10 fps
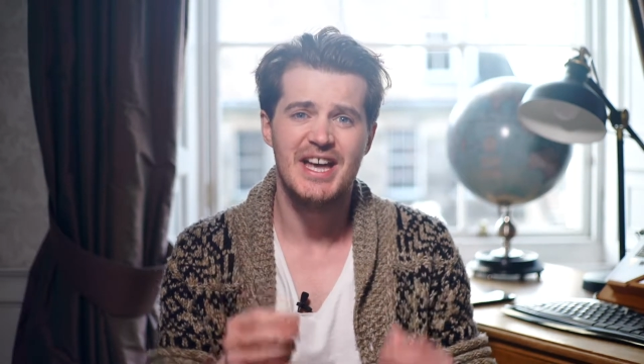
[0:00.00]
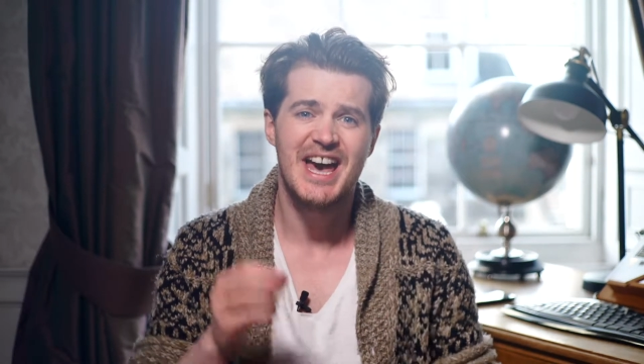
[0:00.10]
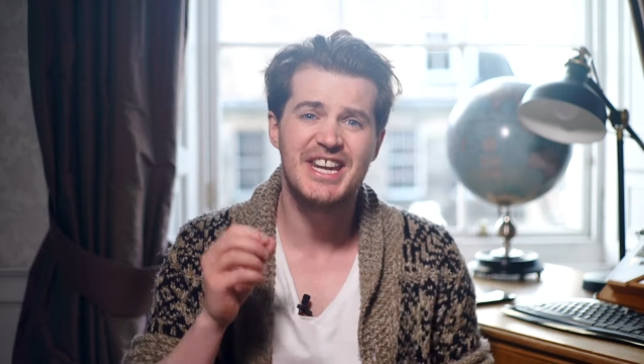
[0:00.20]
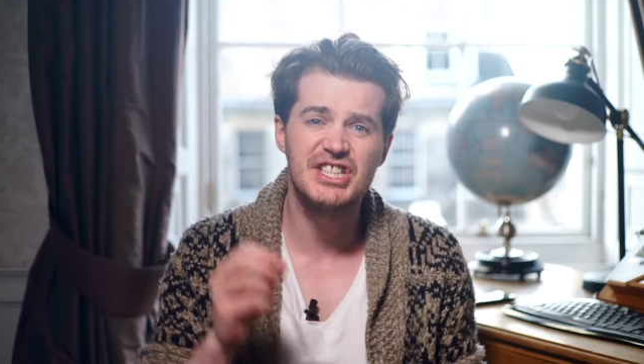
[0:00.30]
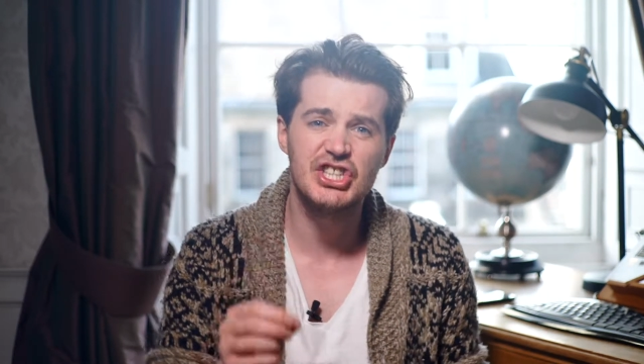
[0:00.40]

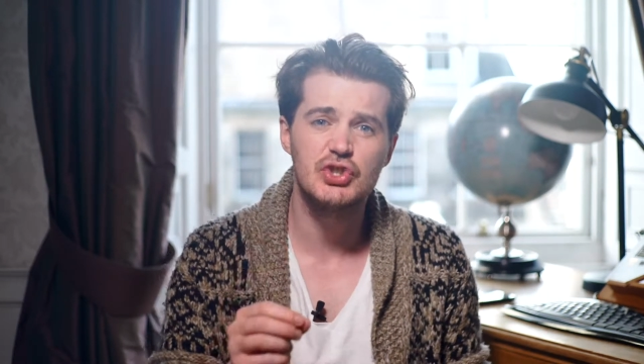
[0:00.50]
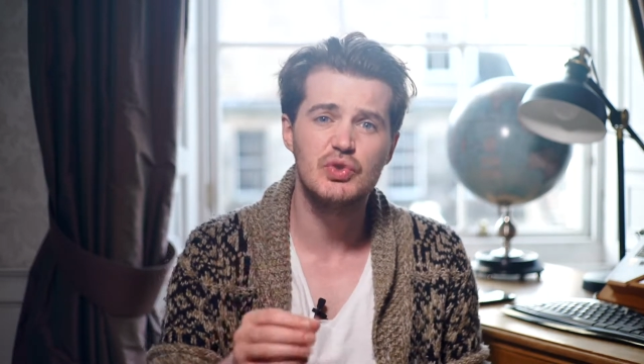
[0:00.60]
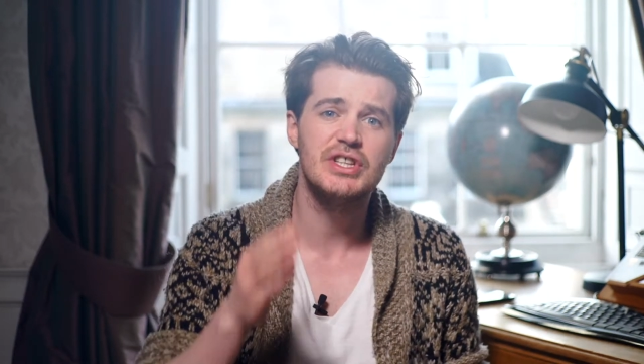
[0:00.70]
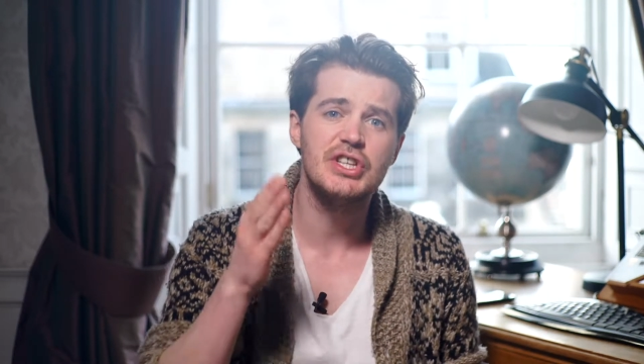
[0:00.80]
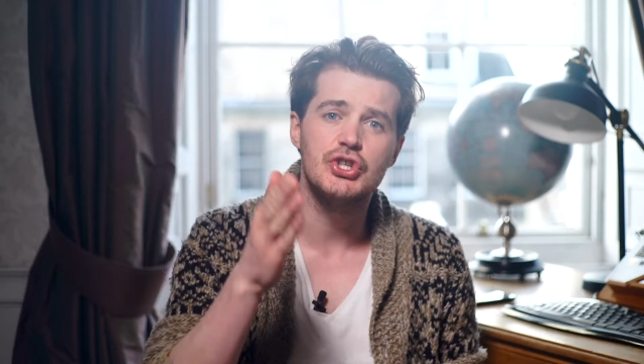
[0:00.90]
It is a
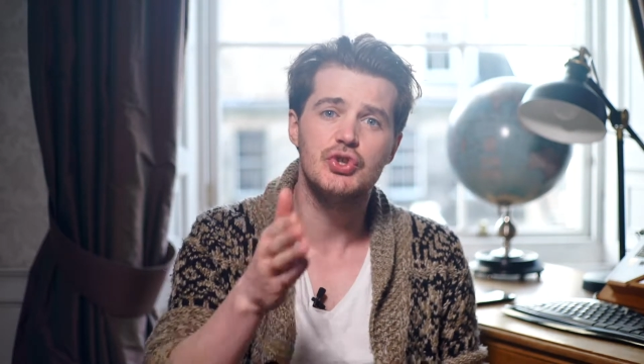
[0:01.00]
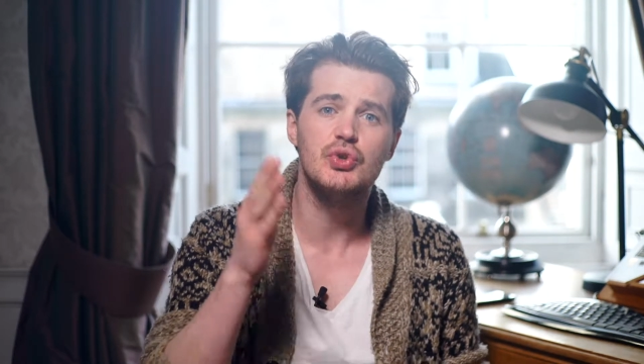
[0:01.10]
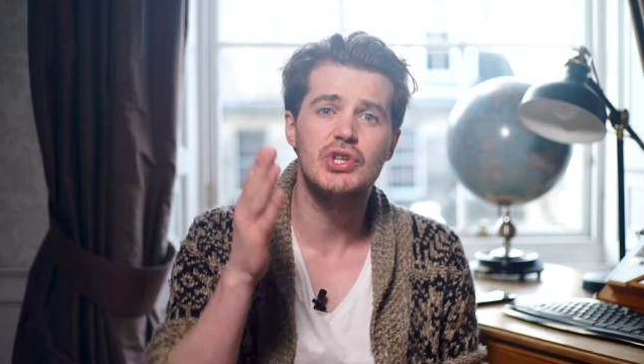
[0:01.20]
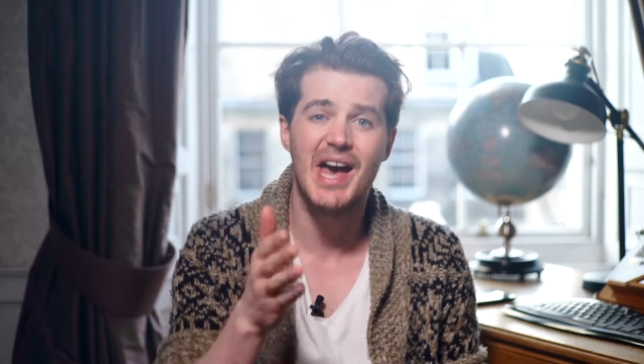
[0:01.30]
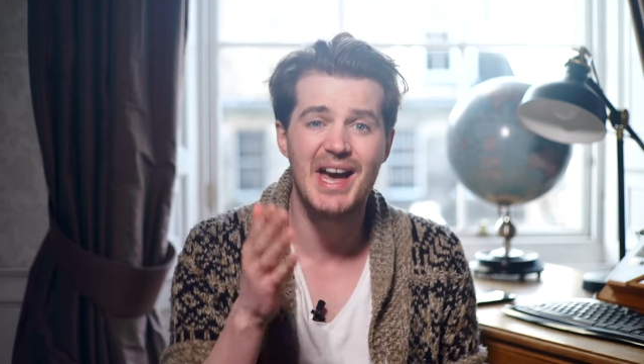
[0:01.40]
story that you
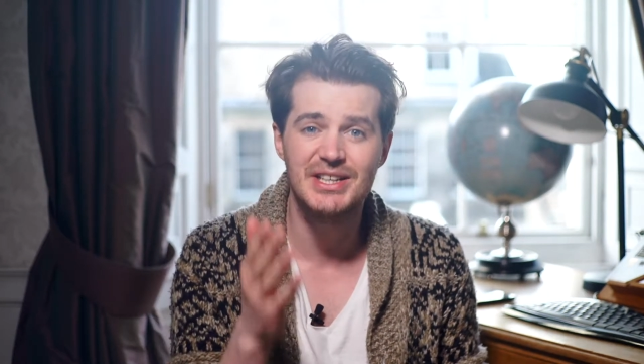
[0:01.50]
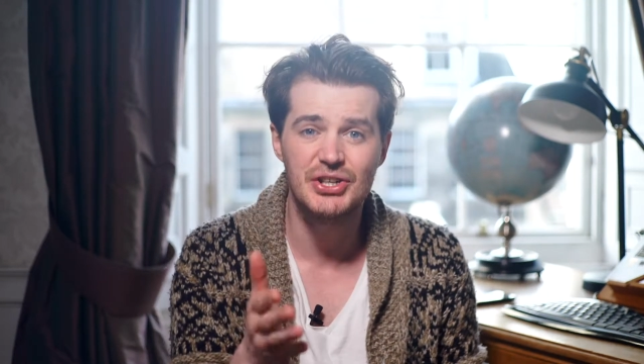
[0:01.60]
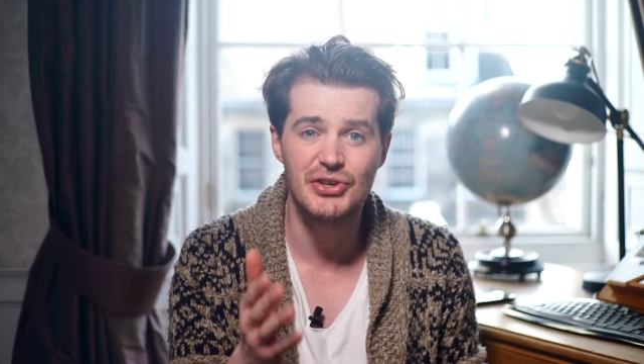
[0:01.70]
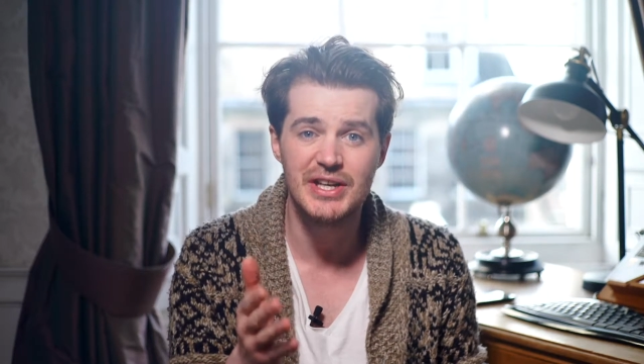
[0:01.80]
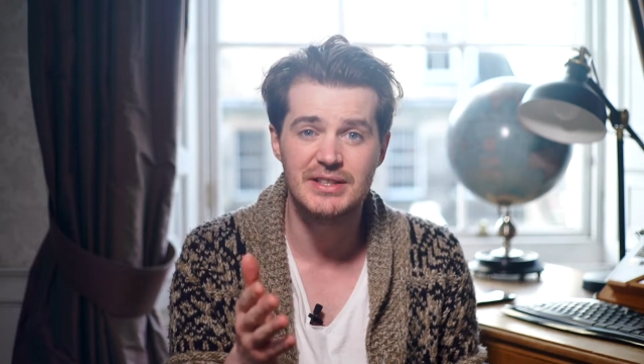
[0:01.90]
can
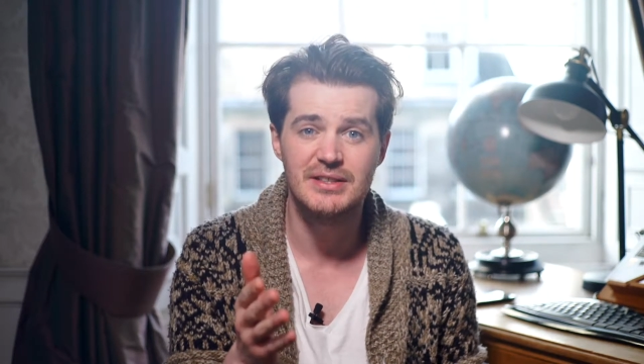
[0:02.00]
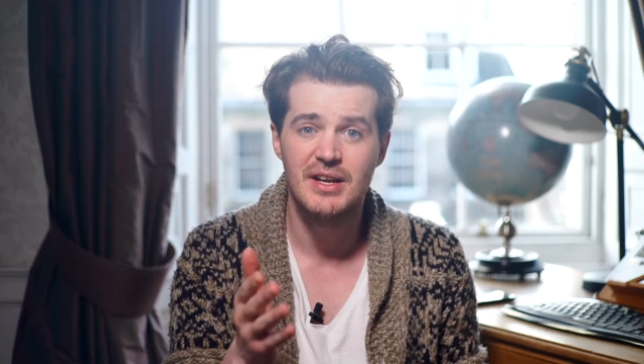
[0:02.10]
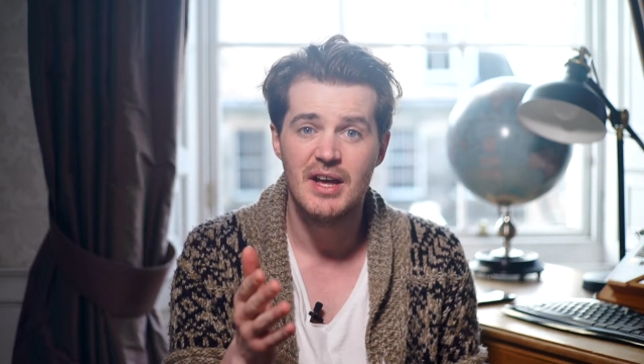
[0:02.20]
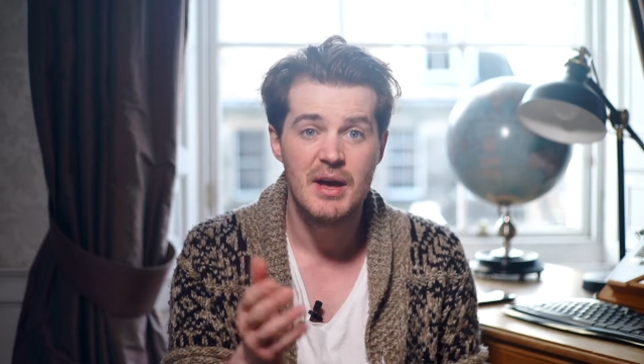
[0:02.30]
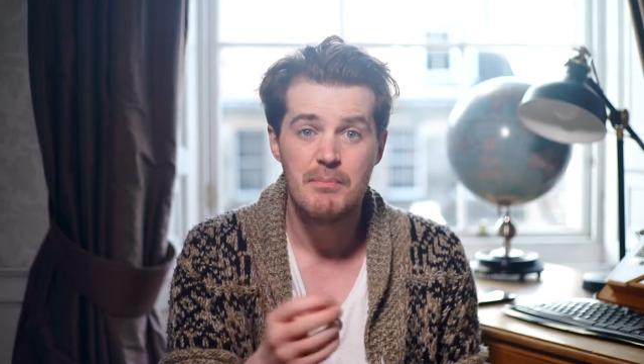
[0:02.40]
create.
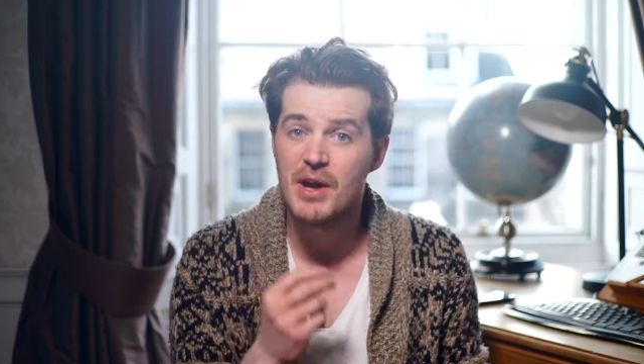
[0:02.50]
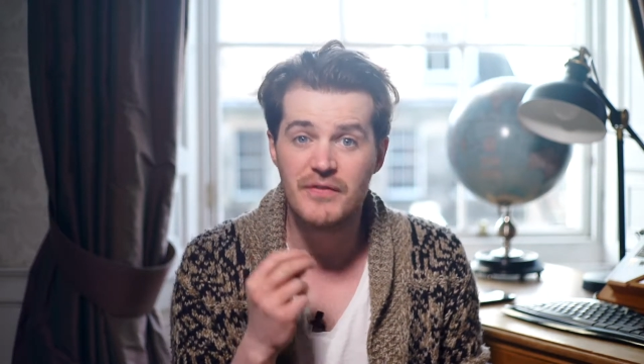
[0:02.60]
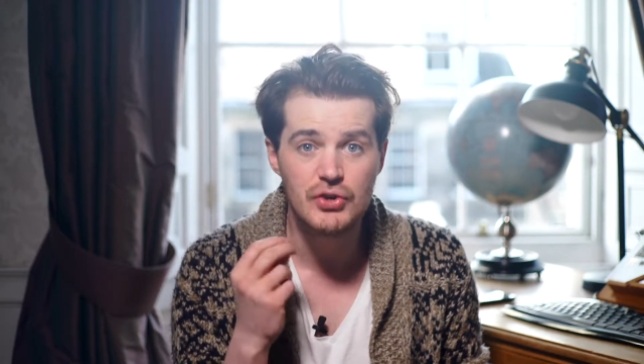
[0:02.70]
But if